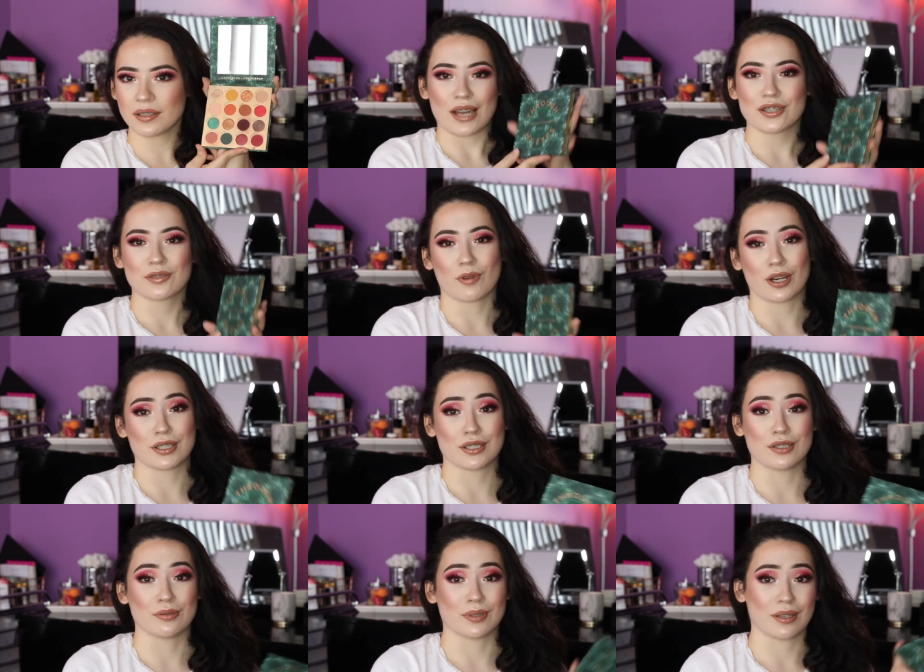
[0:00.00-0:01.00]
I just wanted to
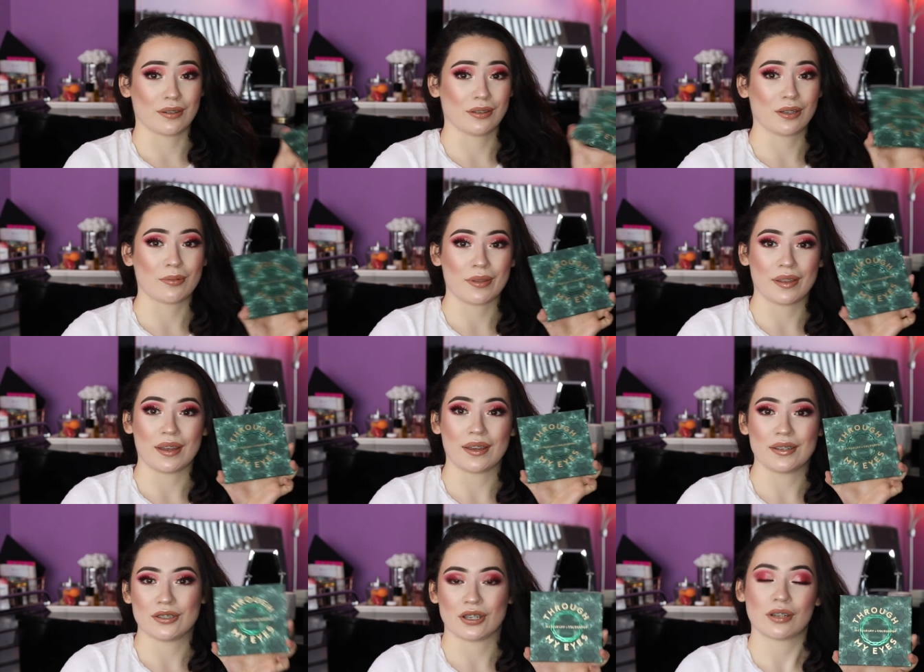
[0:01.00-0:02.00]
do another look with it
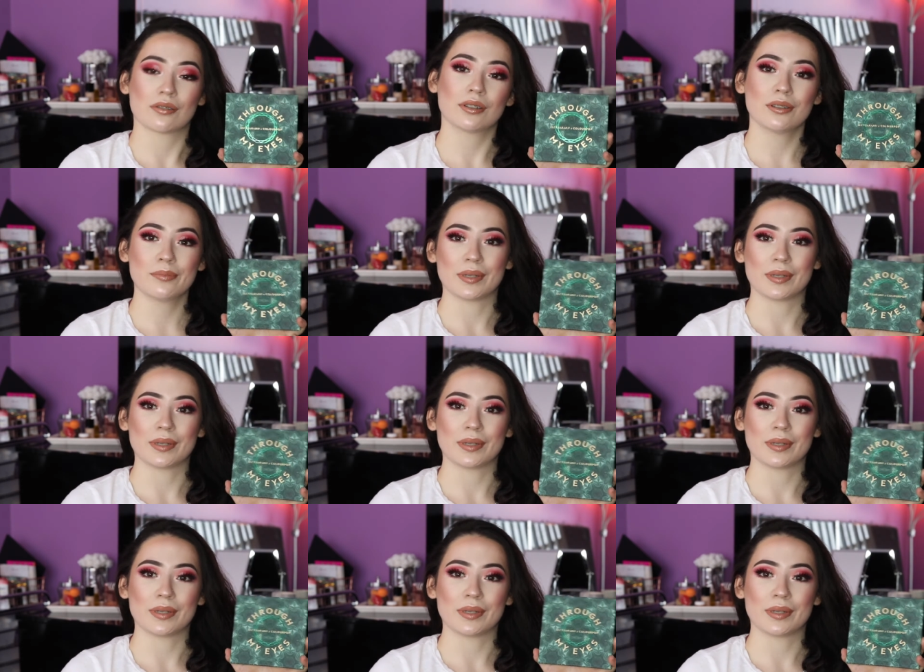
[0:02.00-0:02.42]
in general,